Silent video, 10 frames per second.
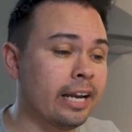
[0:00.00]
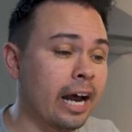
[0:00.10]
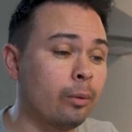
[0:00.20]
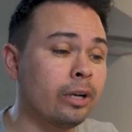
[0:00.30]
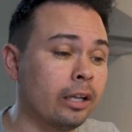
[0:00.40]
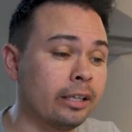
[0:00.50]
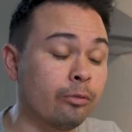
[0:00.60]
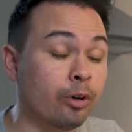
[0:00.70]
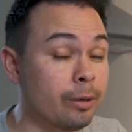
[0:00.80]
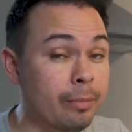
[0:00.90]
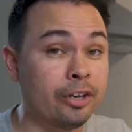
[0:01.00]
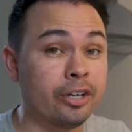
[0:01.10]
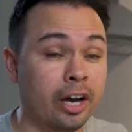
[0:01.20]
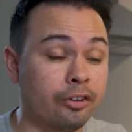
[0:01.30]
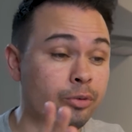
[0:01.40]
and I would highly recommend
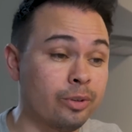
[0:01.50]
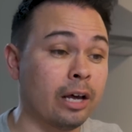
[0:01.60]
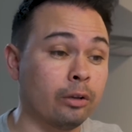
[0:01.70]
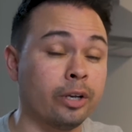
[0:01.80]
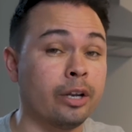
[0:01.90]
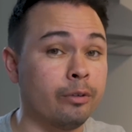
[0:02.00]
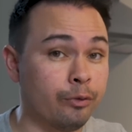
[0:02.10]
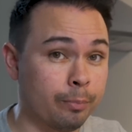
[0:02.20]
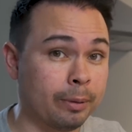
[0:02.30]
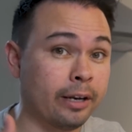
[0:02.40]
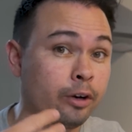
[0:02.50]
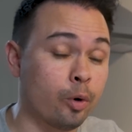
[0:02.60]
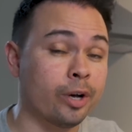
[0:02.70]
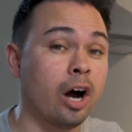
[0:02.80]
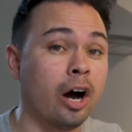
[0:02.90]
you guys to download it if you plan on
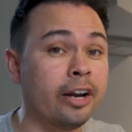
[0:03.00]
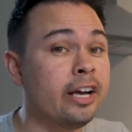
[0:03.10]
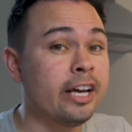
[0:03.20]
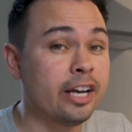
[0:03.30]
going on